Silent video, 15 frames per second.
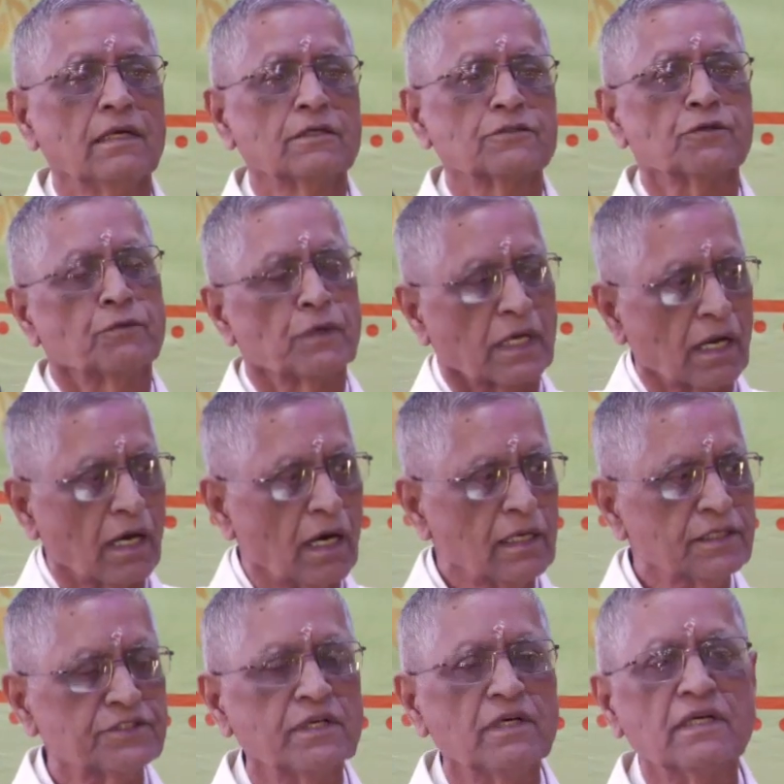So we are
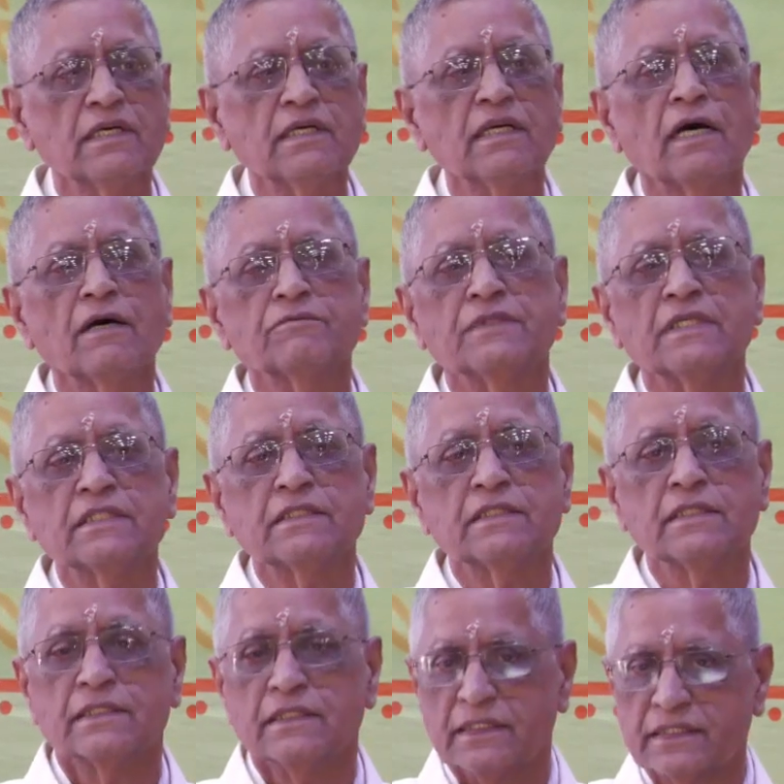all children of
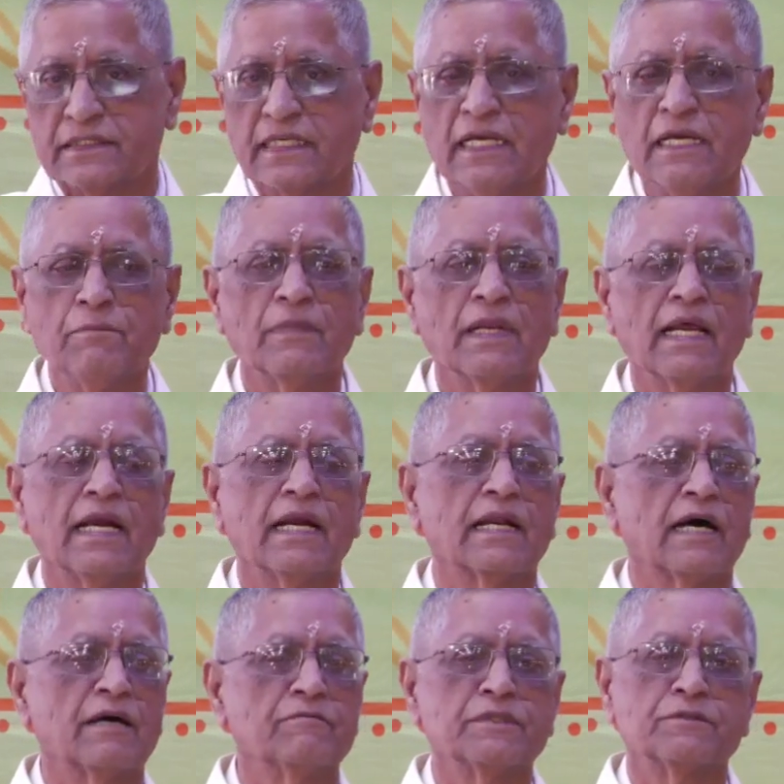the same land
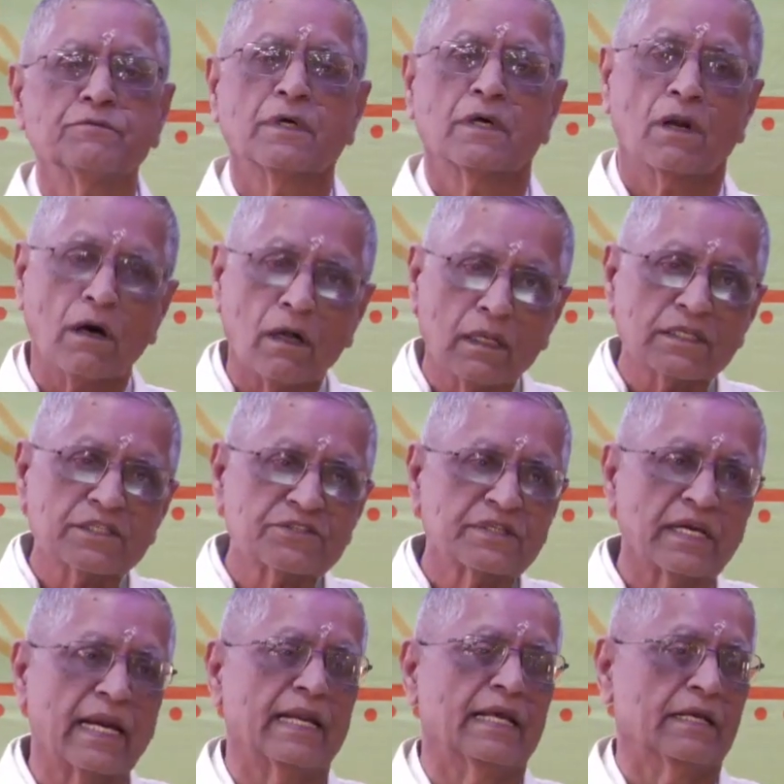on which we are all
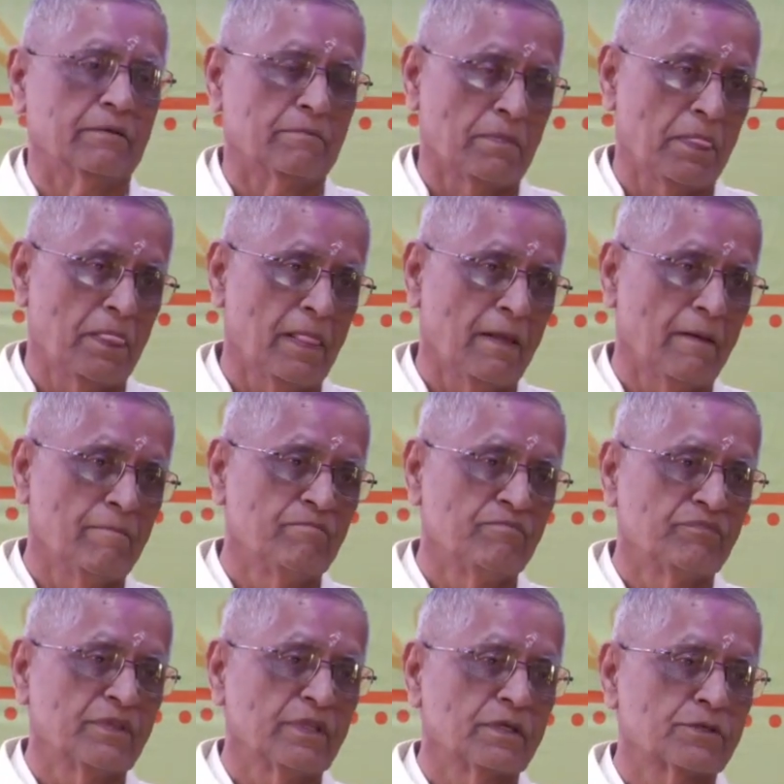standing.
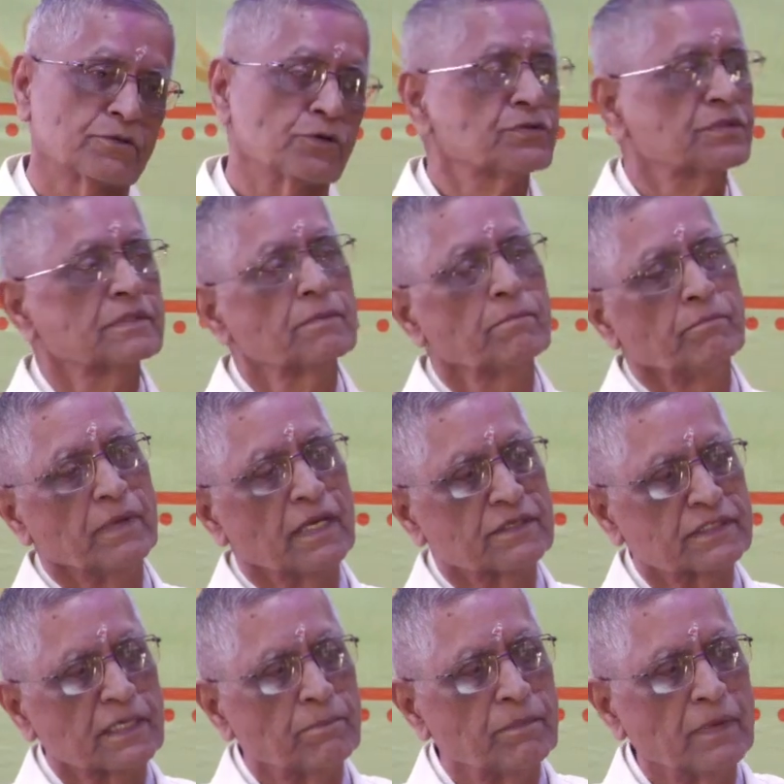So
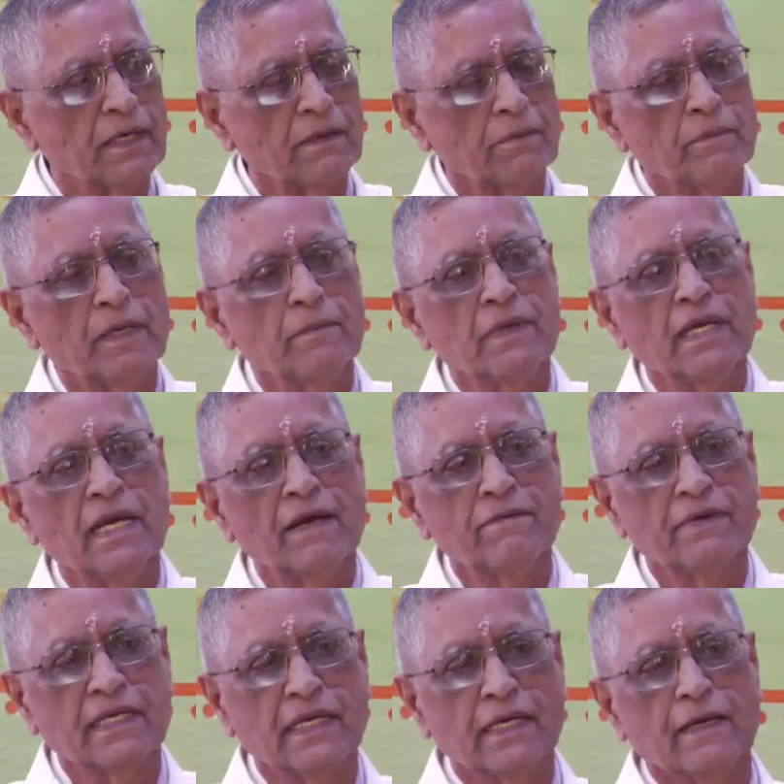some may be
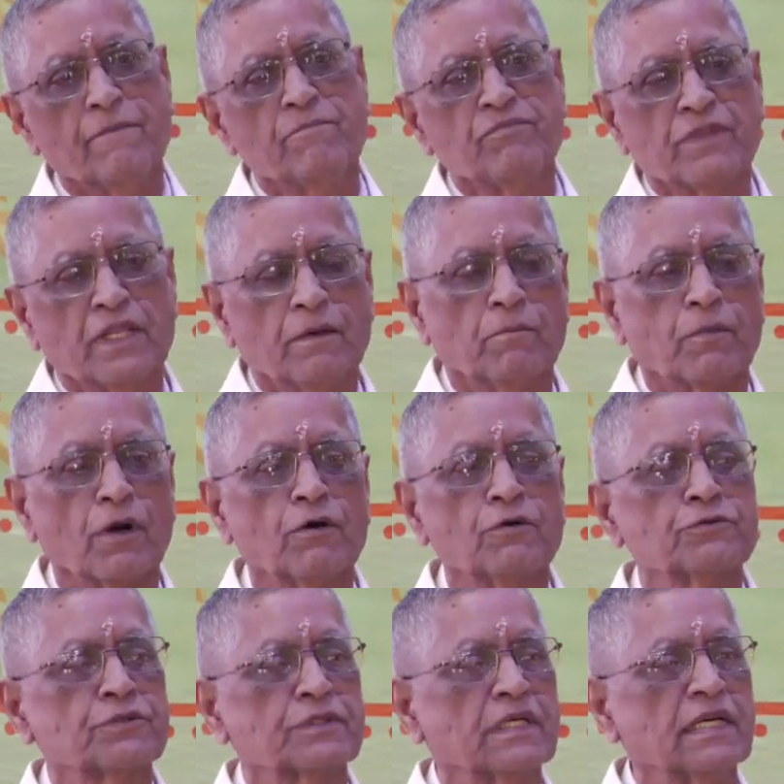having a
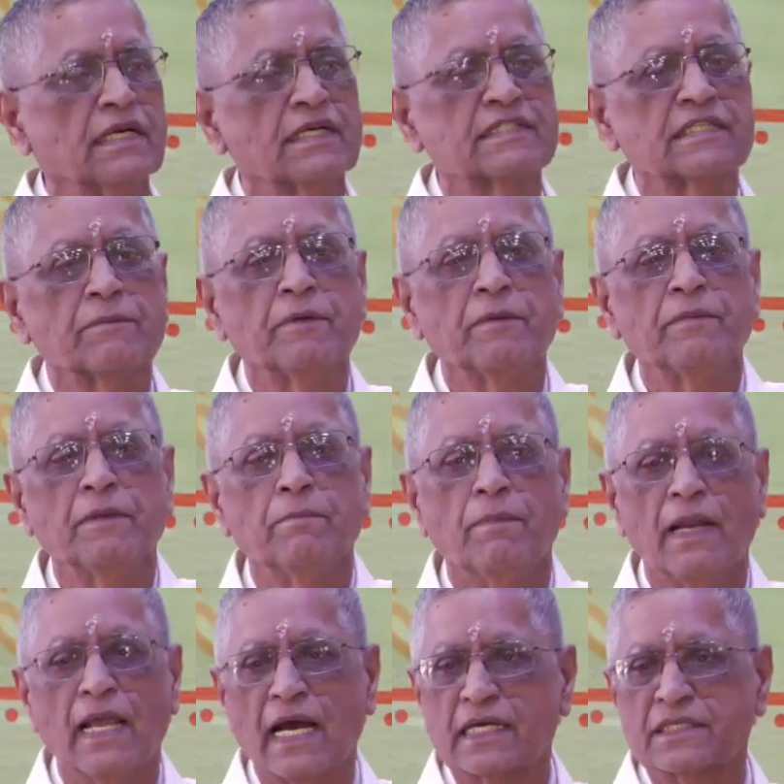brown skin, some may be
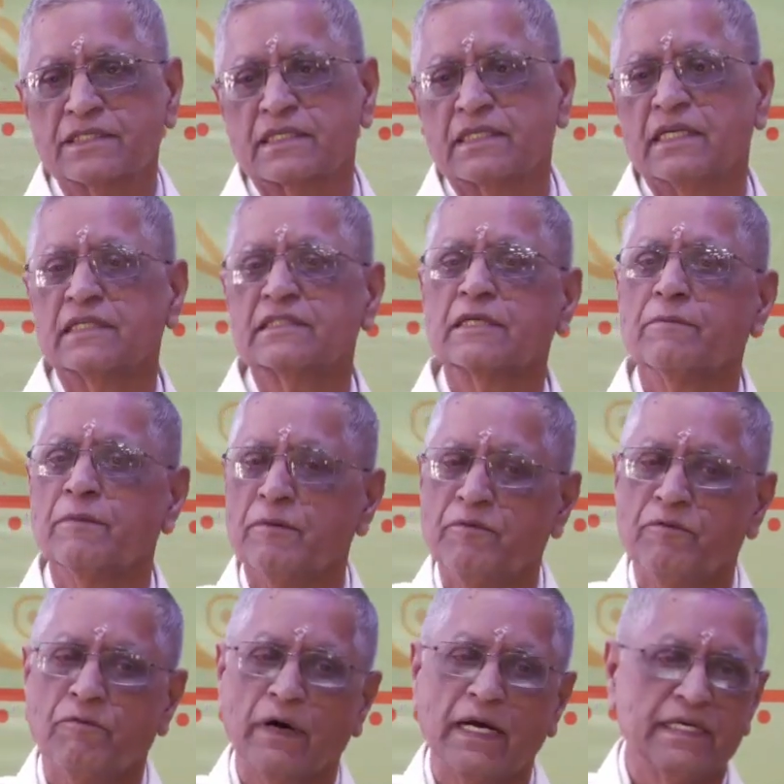black skin, some may be
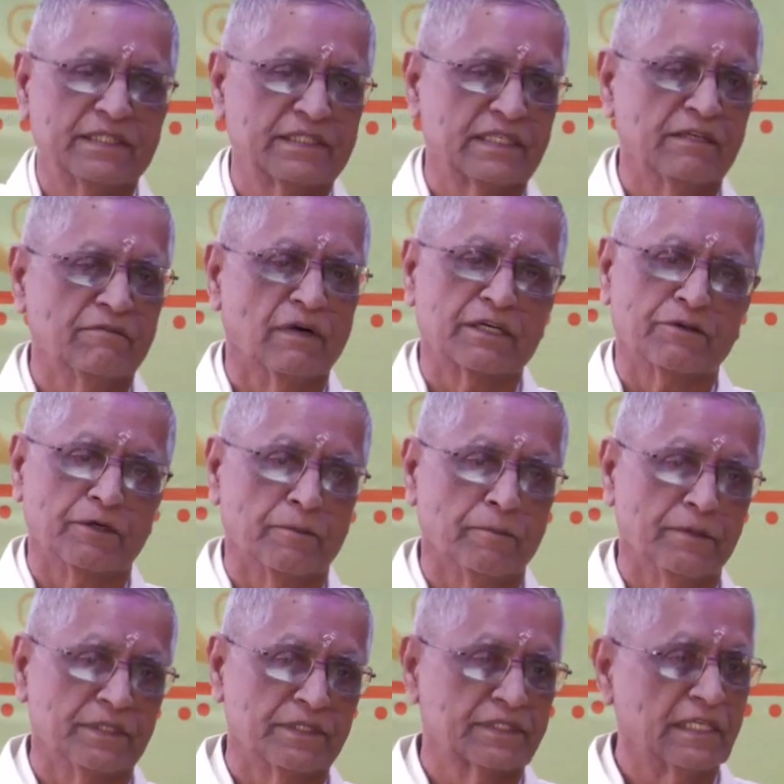white skin, whatever it
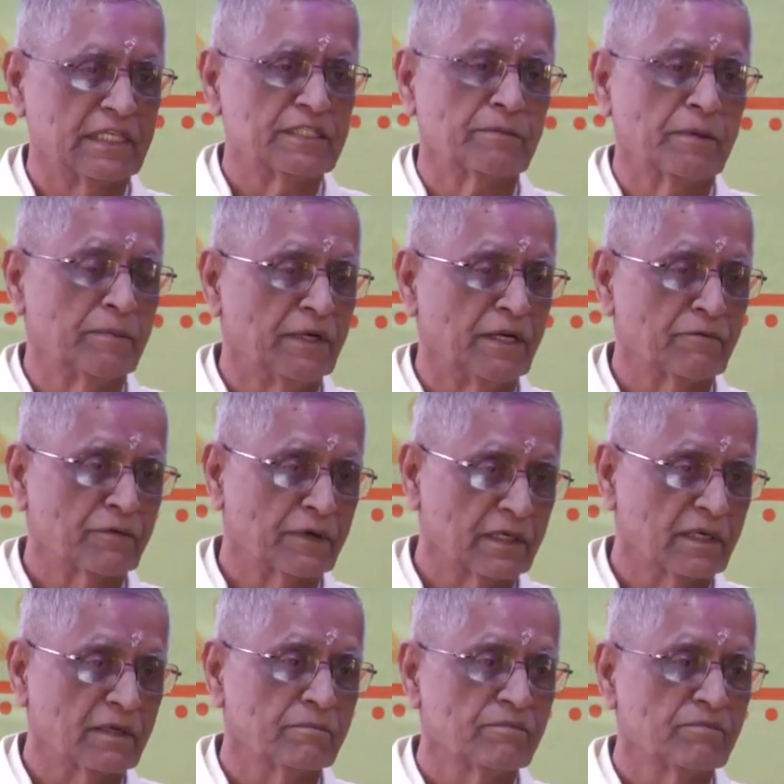means. Skins may be
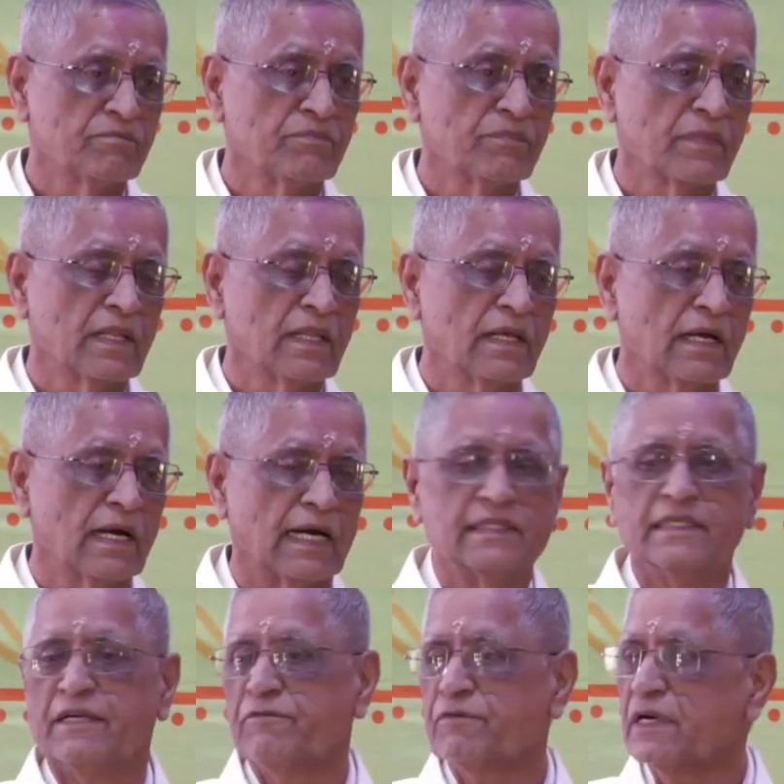different. And
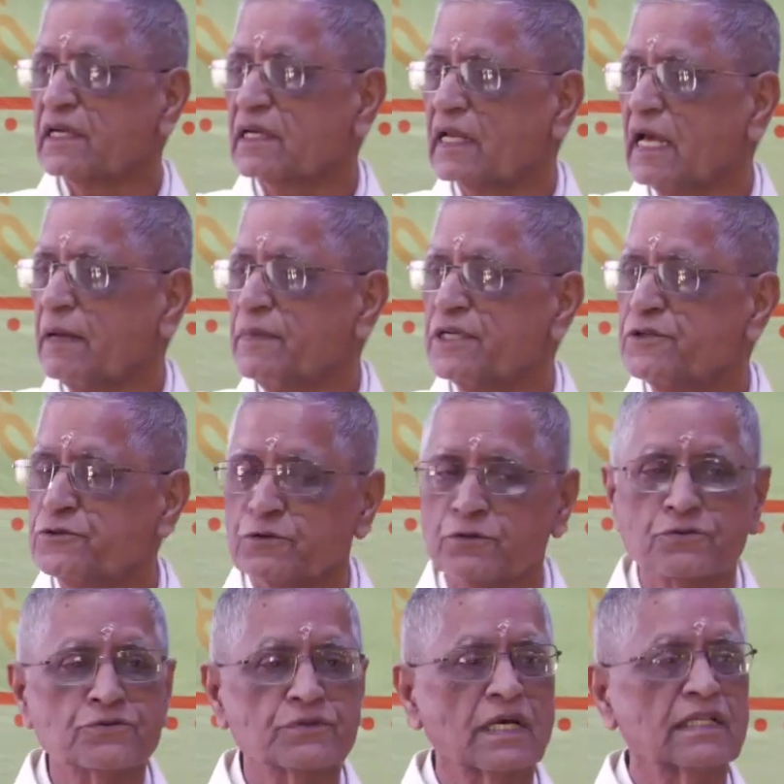the different climate
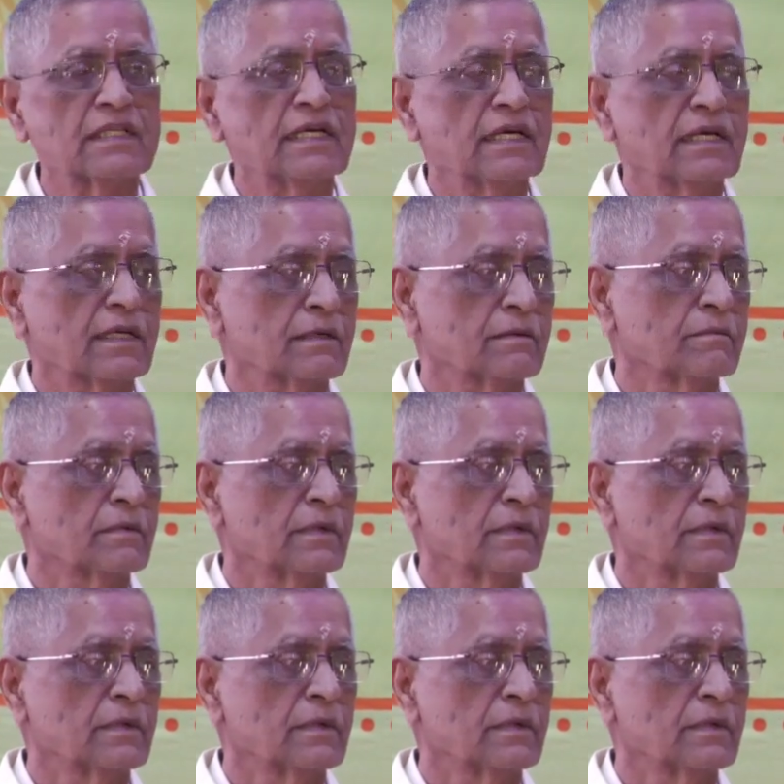zones are there,